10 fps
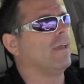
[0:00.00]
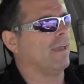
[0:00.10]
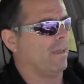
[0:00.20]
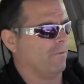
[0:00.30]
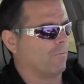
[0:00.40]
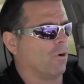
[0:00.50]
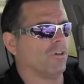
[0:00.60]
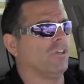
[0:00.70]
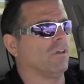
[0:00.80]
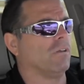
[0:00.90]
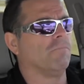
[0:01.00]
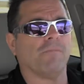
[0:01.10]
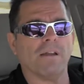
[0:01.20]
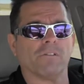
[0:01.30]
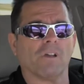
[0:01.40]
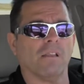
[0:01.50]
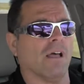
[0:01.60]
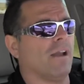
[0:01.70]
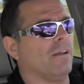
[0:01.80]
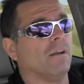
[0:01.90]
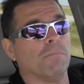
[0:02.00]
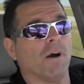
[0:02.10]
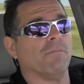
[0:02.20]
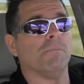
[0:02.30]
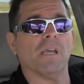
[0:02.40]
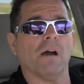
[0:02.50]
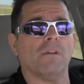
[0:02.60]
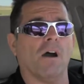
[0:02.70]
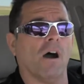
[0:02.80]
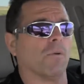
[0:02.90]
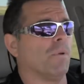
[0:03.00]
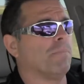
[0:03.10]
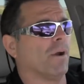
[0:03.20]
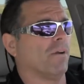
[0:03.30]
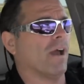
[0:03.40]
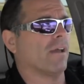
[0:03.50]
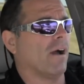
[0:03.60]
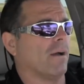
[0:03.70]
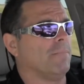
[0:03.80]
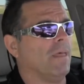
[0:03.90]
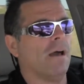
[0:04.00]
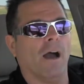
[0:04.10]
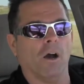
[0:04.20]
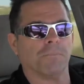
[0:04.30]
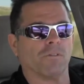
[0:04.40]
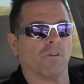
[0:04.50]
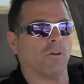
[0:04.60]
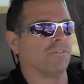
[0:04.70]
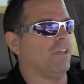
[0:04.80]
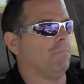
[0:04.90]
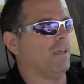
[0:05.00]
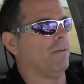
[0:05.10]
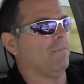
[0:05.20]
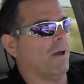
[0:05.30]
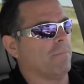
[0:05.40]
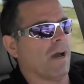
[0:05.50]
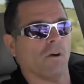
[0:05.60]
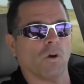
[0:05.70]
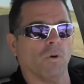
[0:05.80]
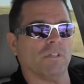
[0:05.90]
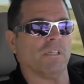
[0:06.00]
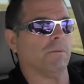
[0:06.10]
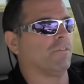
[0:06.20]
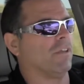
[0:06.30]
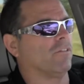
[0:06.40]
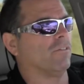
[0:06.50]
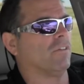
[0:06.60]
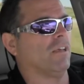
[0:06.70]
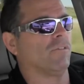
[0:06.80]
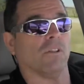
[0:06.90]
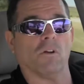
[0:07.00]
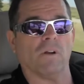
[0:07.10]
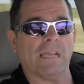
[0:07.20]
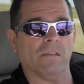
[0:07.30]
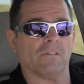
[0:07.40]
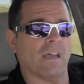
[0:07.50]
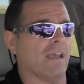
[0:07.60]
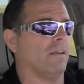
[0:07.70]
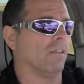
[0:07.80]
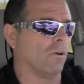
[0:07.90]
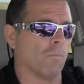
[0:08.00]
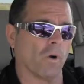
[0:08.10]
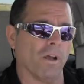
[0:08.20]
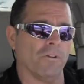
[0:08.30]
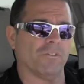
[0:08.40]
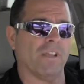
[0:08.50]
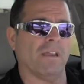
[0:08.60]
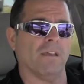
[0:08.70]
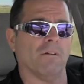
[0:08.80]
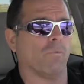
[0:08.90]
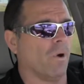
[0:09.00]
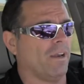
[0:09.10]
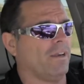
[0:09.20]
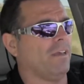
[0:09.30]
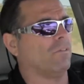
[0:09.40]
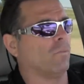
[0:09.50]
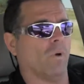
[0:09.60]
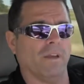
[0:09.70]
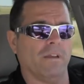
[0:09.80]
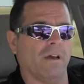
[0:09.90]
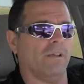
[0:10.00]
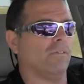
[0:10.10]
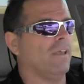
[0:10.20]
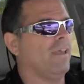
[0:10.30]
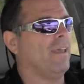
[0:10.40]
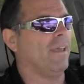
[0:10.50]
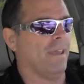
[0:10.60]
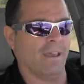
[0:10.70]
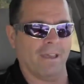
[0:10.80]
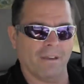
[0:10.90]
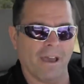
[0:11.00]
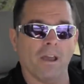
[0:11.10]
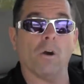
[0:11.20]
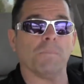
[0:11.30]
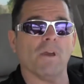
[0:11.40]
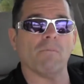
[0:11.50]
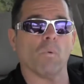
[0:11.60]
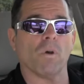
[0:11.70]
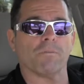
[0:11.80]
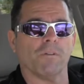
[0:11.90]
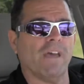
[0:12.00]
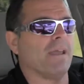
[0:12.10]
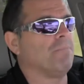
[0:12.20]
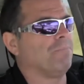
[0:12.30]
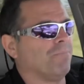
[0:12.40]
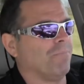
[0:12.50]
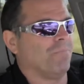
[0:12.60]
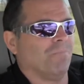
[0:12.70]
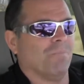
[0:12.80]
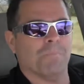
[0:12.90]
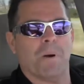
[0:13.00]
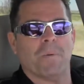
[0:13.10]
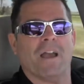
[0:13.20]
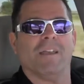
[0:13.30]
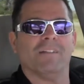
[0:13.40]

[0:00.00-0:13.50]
And of course, you can find us online at aboveandbeyondautorepair.com. I hope this little tidbit about coolant temp sensors gives you a little insight and a little more understanding of what it is and what it does. And I hope you have a wonderful day. Bye-bye.